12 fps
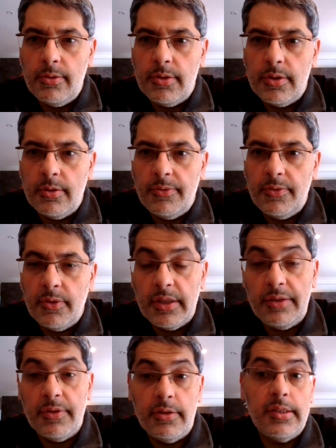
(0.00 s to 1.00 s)
sort of not
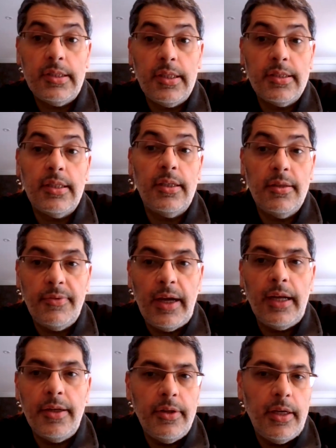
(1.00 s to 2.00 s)
even discussing the
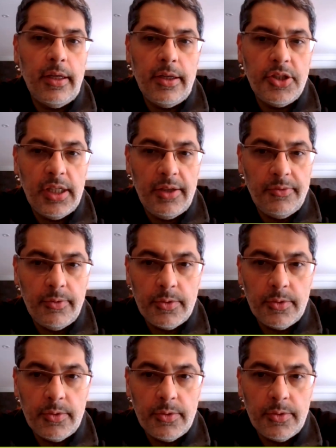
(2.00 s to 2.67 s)
value they achieved,